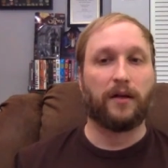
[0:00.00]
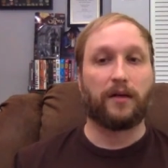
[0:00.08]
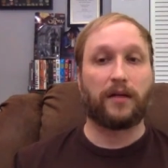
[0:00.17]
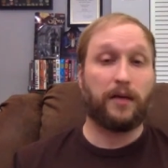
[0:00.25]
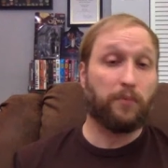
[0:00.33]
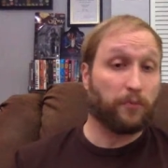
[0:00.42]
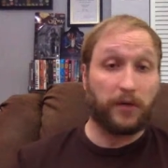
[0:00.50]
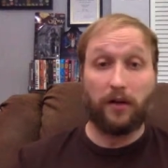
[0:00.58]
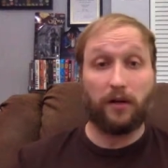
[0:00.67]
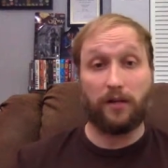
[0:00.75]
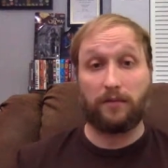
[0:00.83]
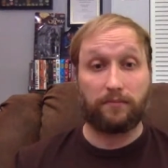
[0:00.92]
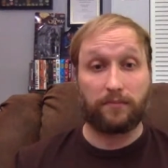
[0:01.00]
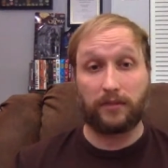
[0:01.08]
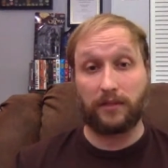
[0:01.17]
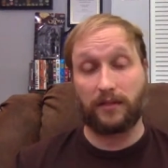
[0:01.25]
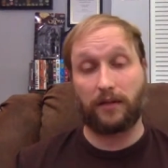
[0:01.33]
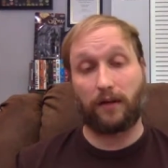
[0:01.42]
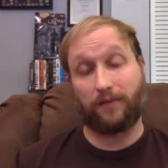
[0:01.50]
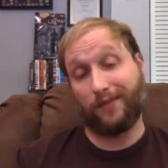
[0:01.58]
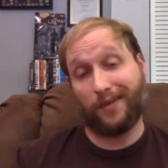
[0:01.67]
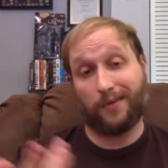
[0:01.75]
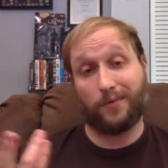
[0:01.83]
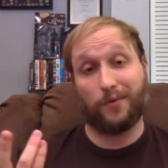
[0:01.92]
keep them good because I feel
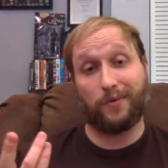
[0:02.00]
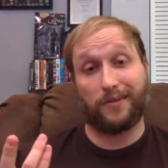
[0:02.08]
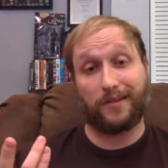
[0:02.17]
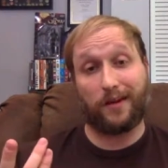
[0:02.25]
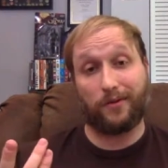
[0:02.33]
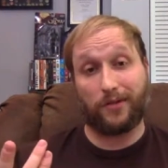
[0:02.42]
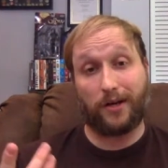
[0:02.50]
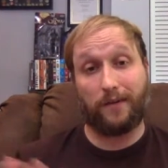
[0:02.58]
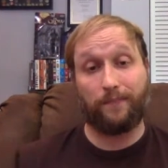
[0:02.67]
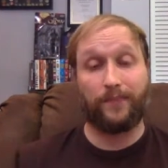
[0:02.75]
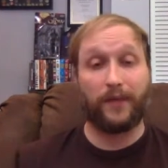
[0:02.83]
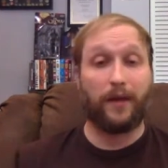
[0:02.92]
like I'm doing a solid job.